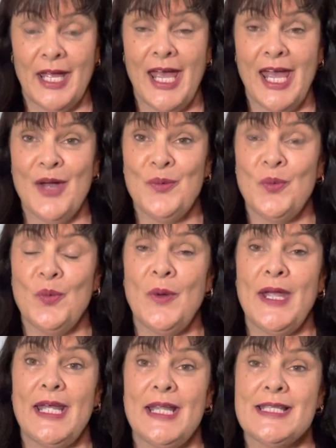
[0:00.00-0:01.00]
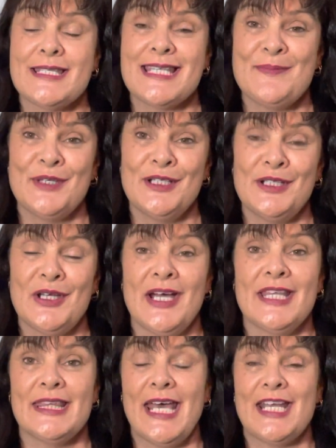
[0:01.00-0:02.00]
And when something
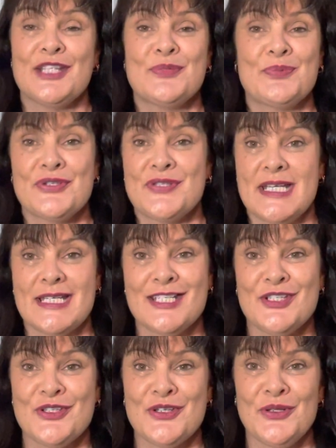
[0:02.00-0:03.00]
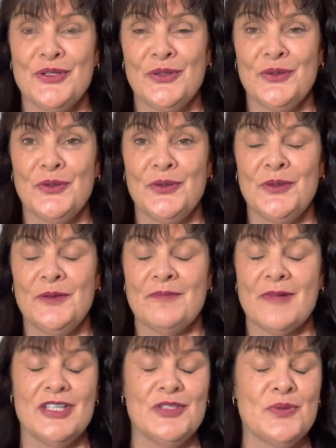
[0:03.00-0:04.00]
like that is presented to you,
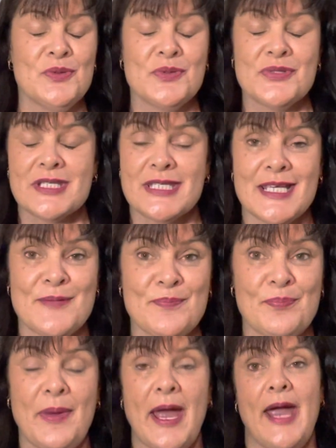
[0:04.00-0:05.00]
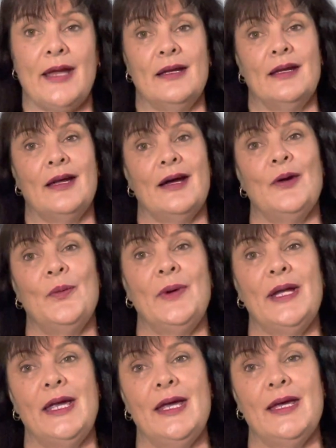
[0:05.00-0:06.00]
you will sit back and go,
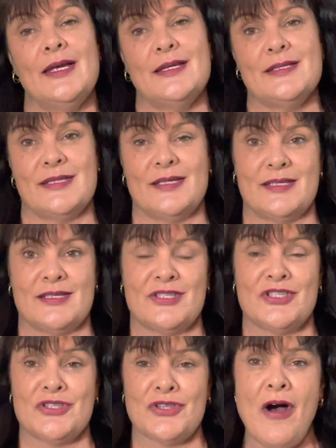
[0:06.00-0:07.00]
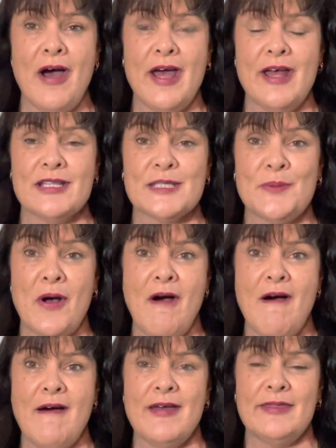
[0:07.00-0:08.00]
where is the science
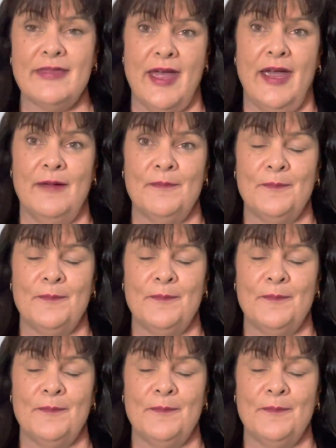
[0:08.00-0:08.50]
behind that?